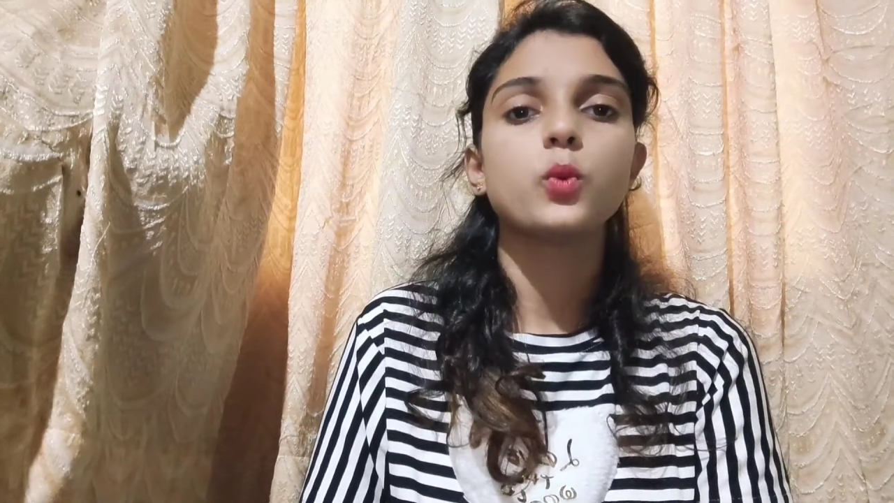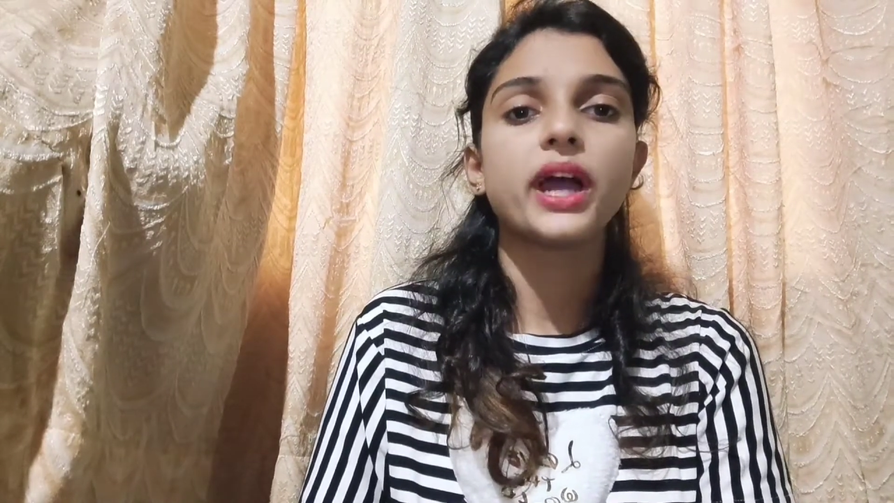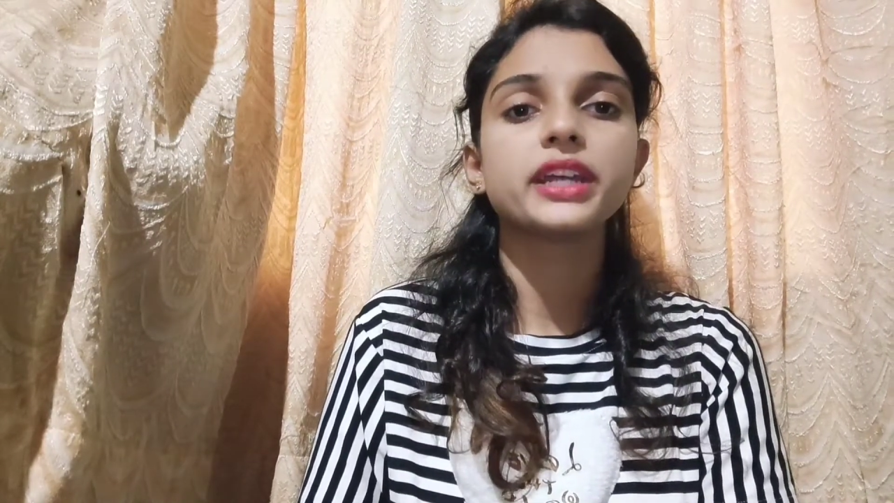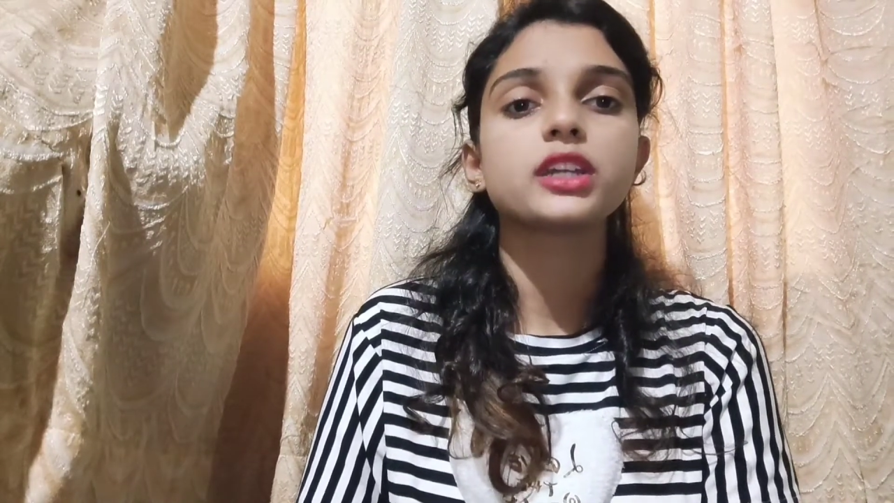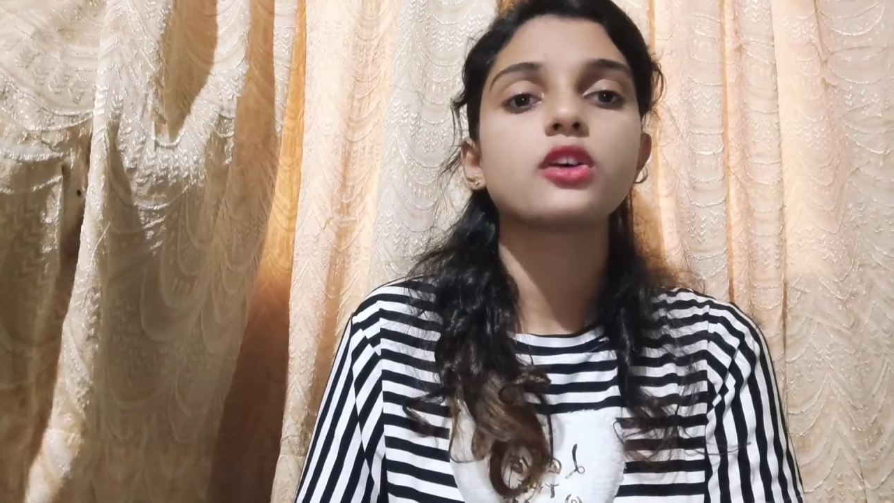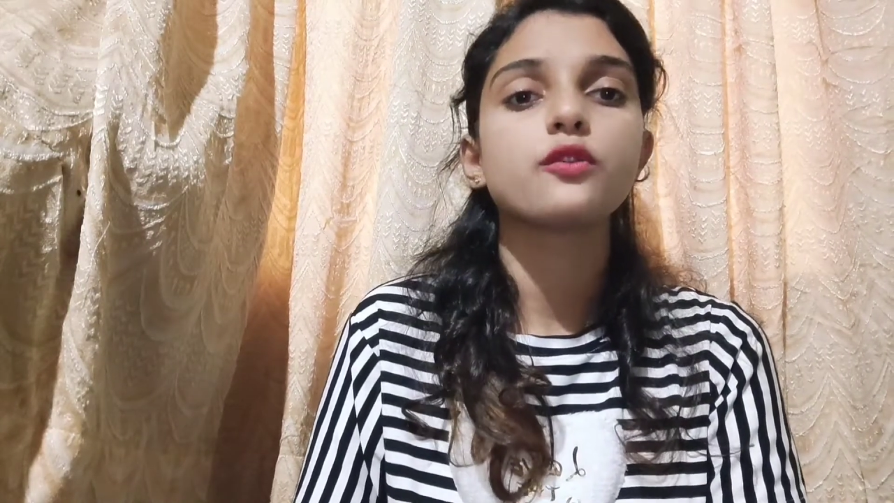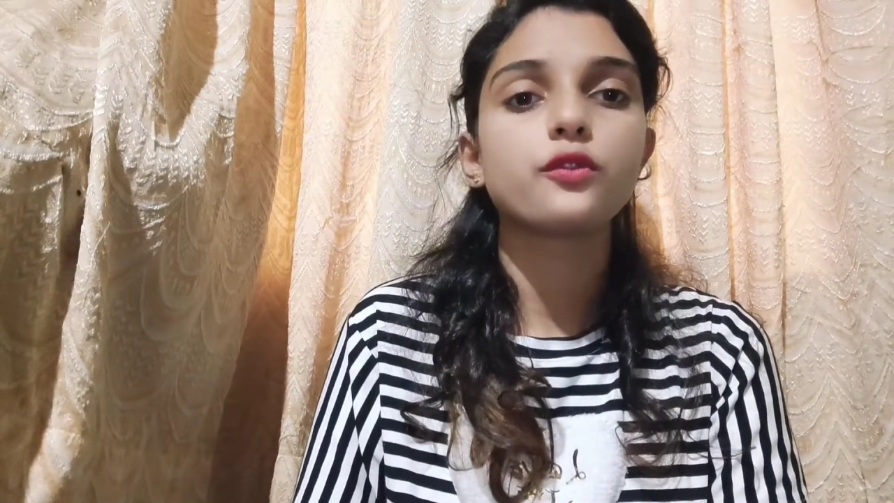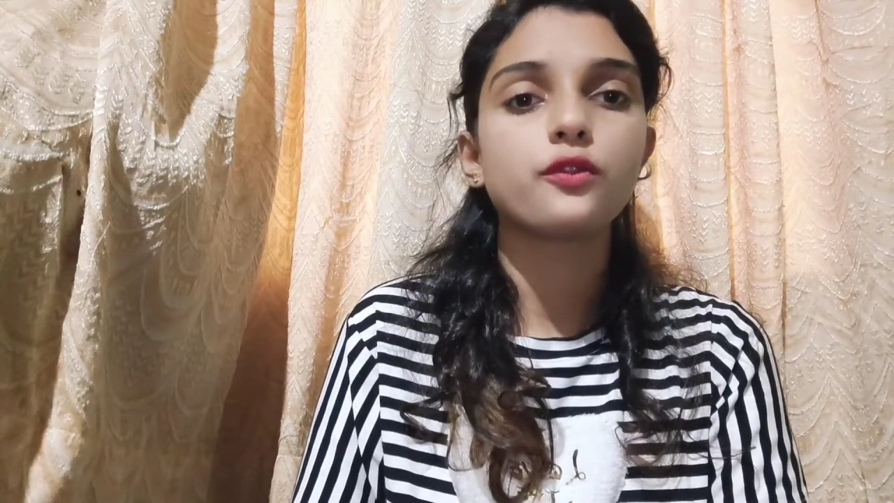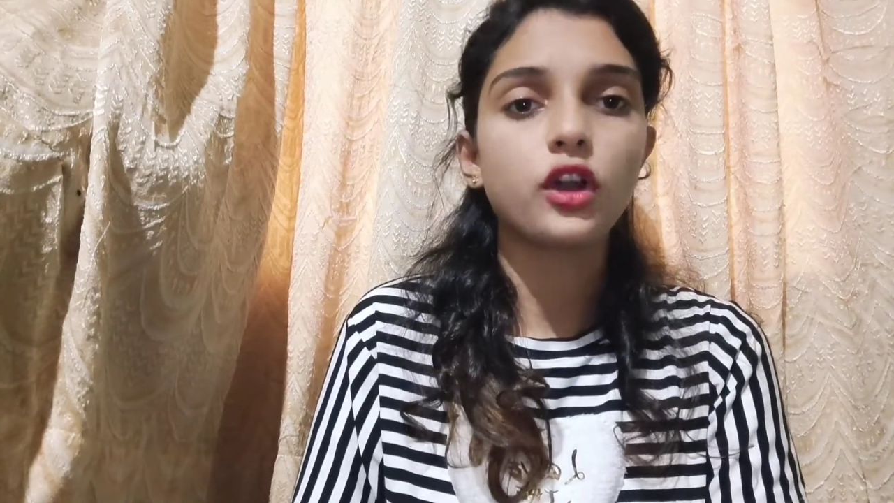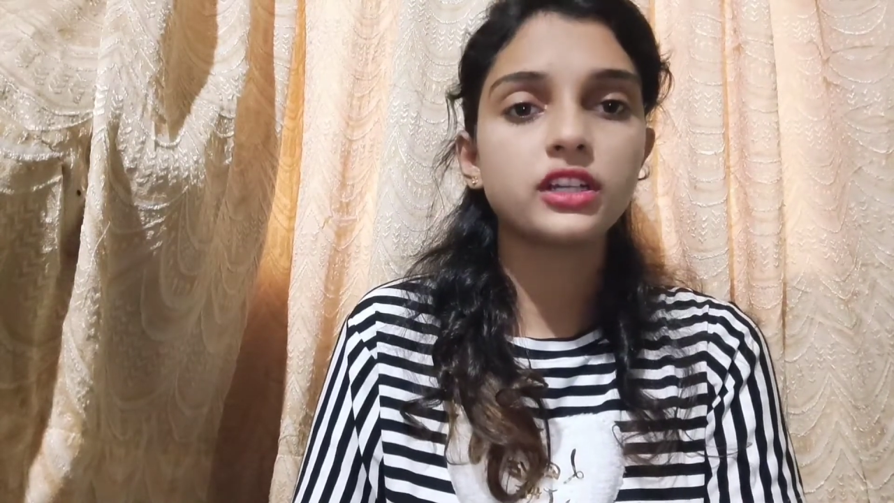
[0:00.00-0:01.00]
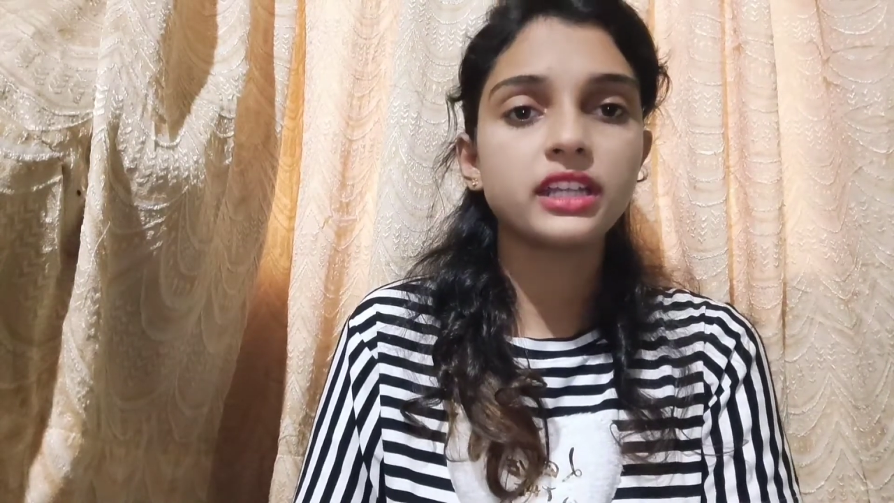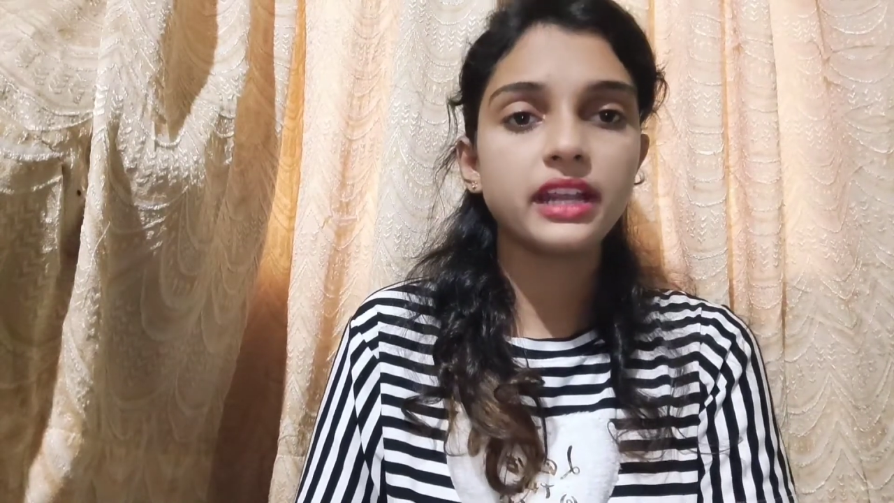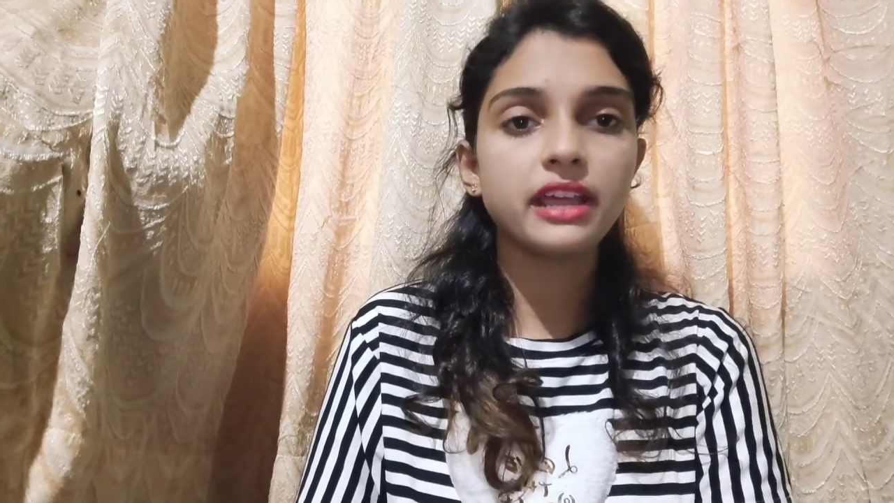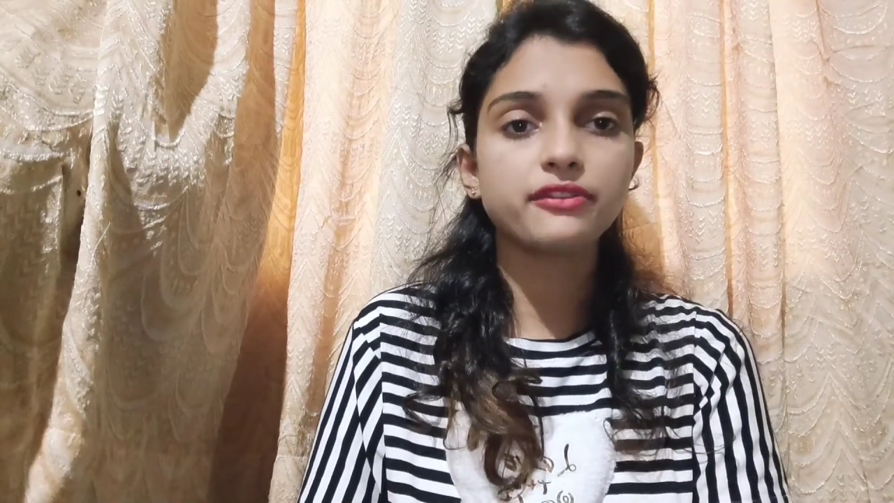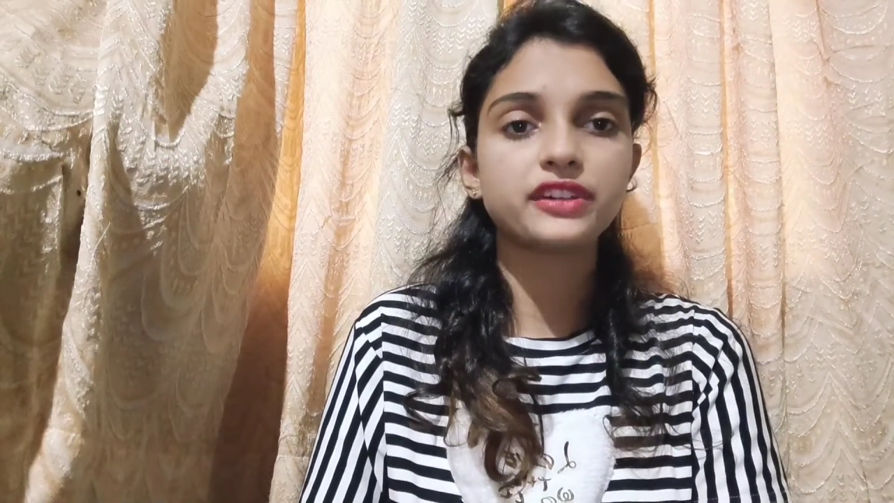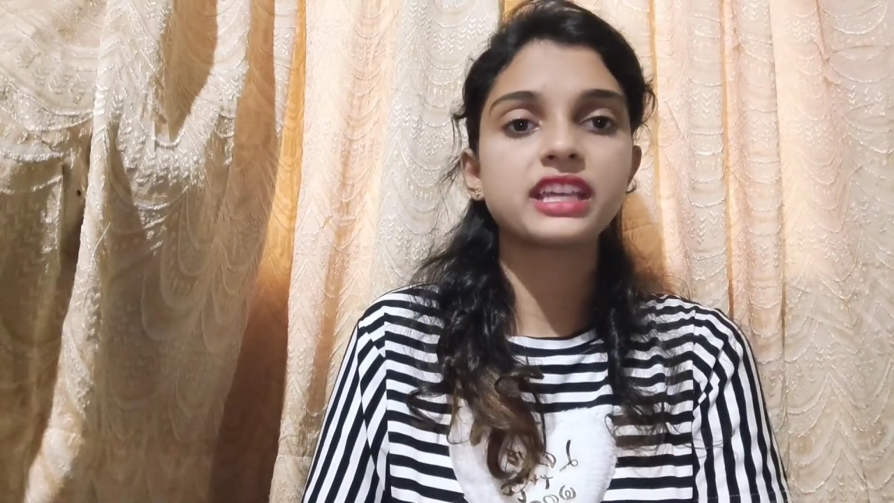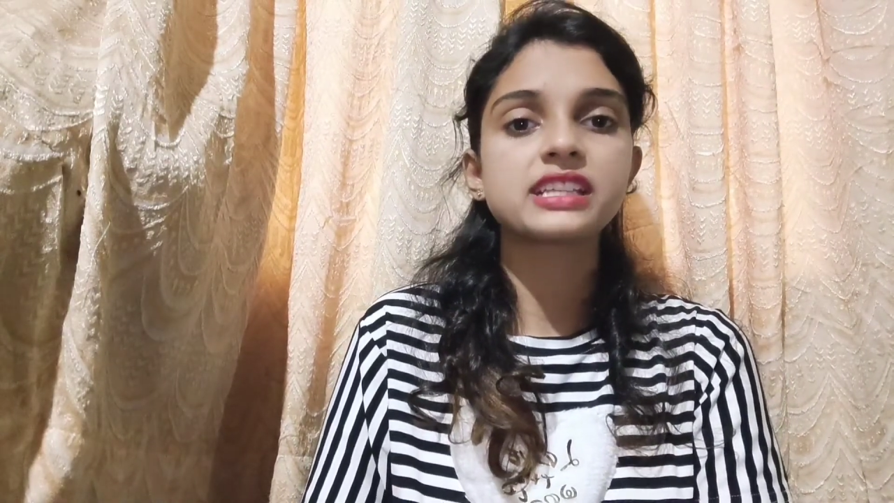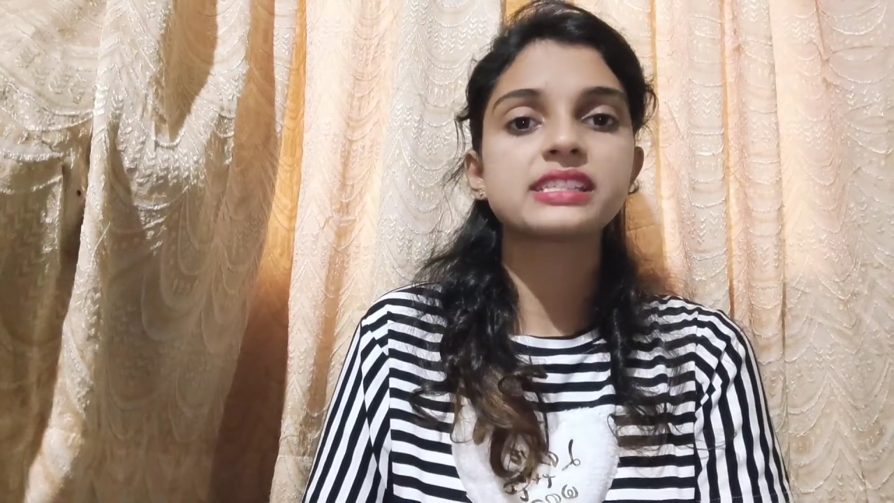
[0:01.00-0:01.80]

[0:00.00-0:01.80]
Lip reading: water rafting,